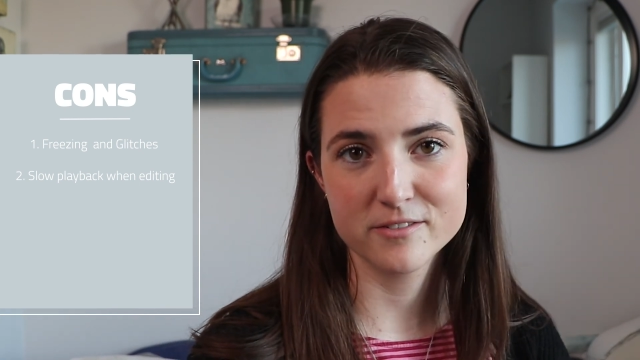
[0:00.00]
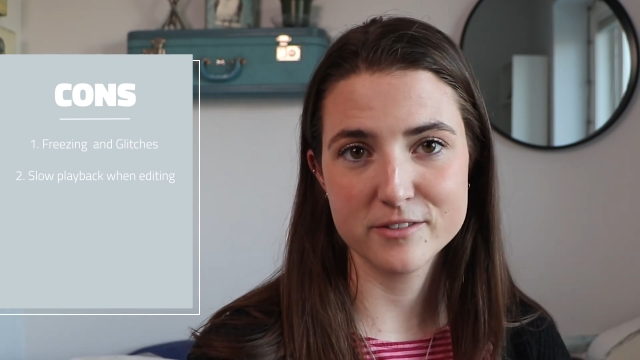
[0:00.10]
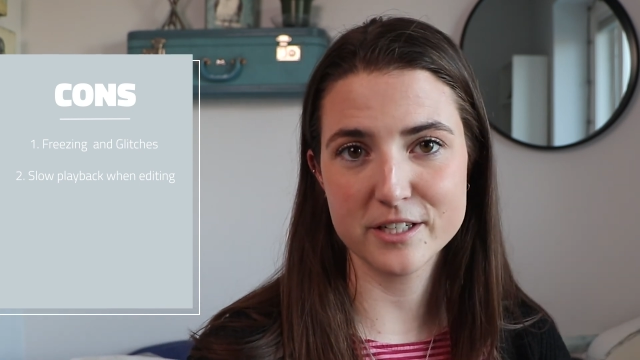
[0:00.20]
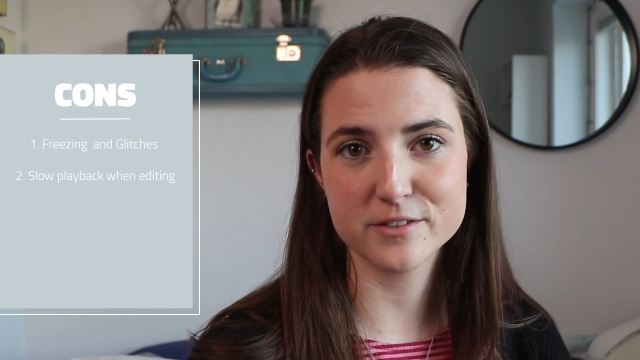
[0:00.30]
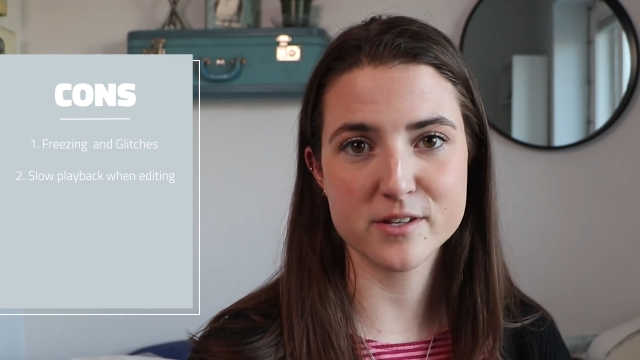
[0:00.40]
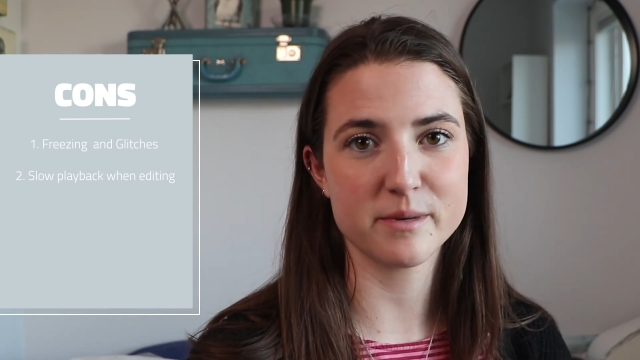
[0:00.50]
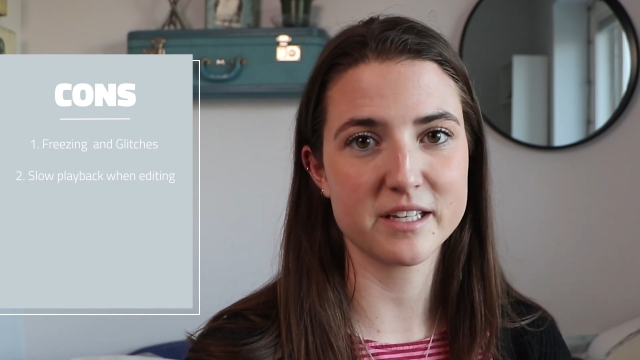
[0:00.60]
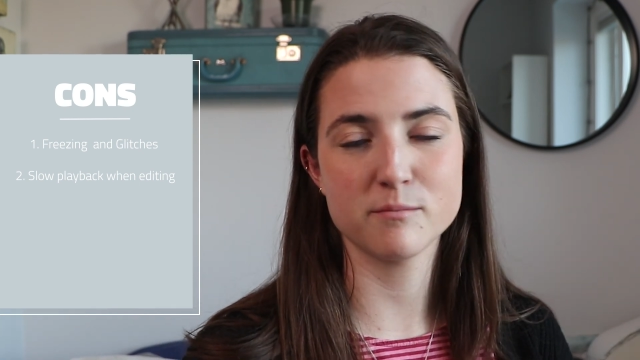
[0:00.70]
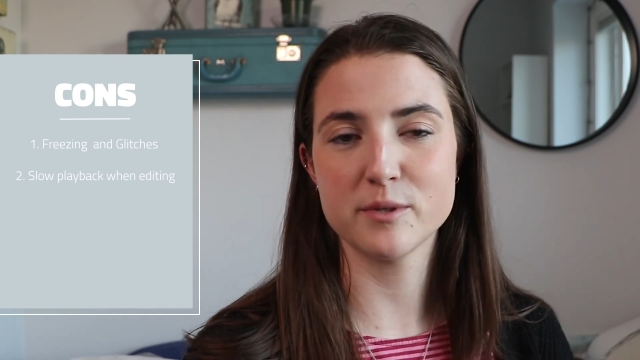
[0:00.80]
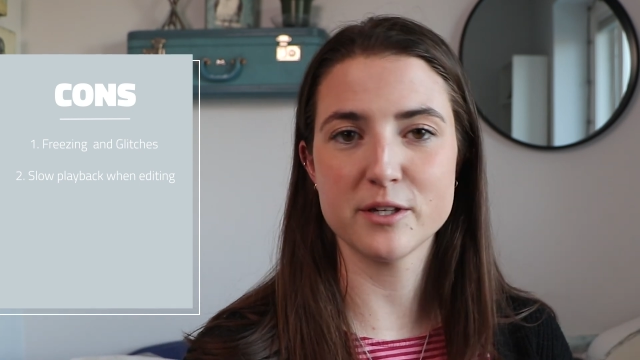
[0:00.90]
videos on my
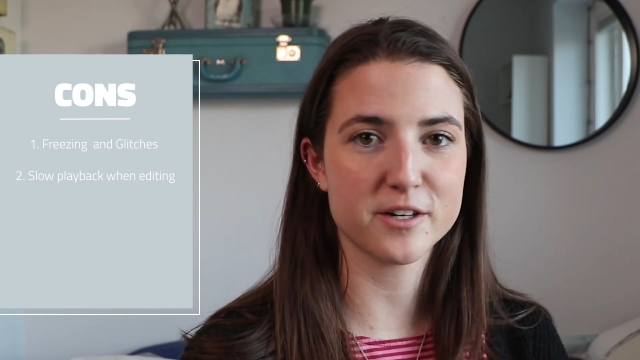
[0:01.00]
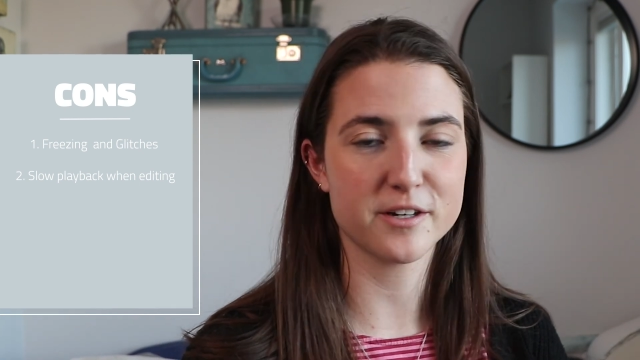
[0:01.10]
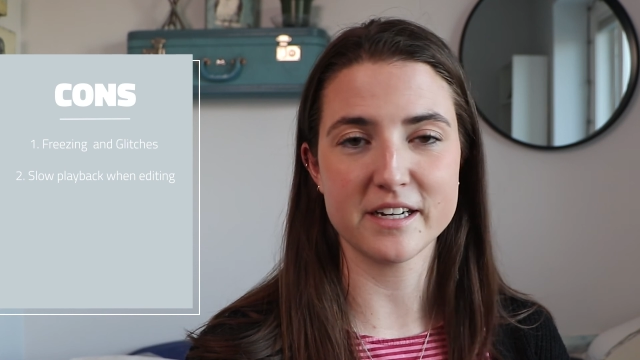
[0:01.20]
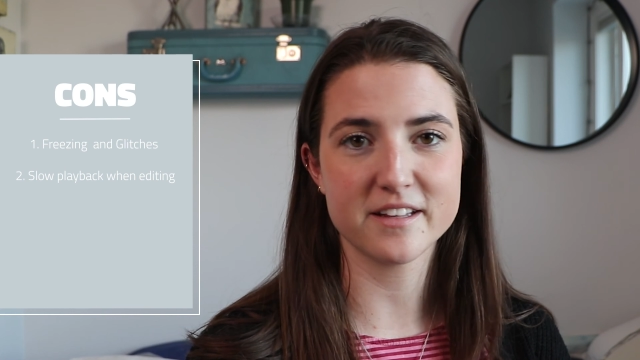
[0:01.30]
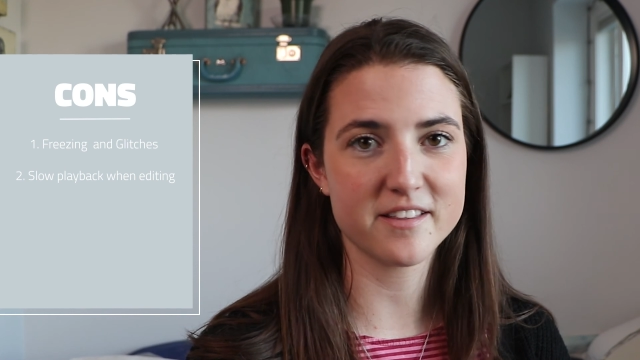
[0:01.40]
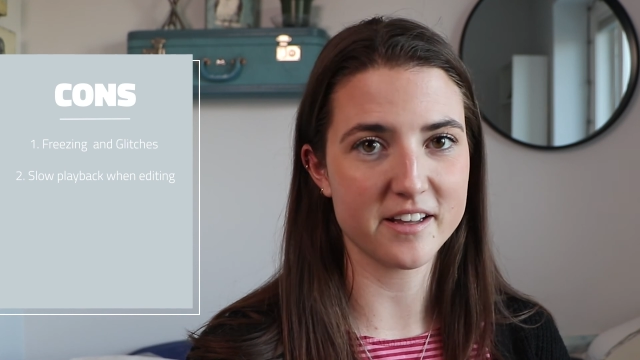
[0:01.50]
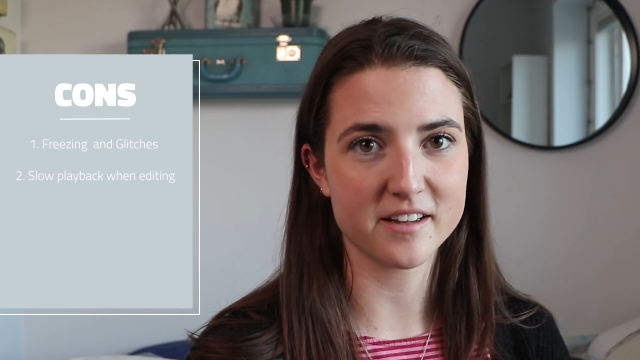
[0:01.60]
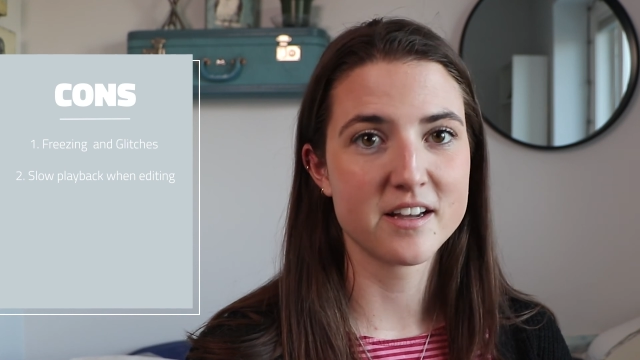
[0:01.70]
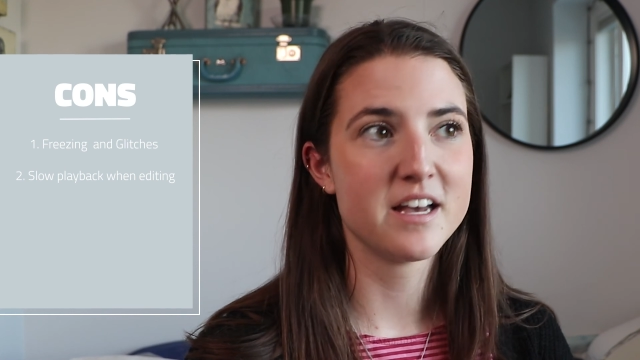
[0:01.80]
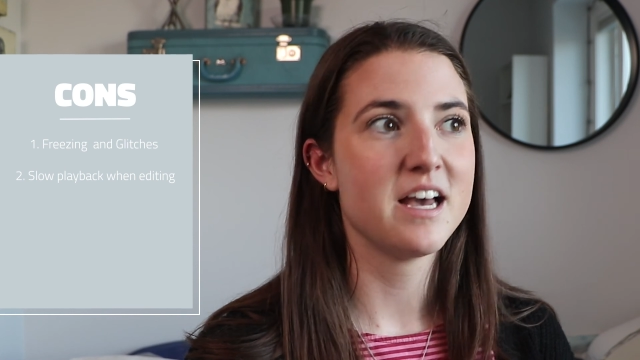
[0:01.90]
computer or anything.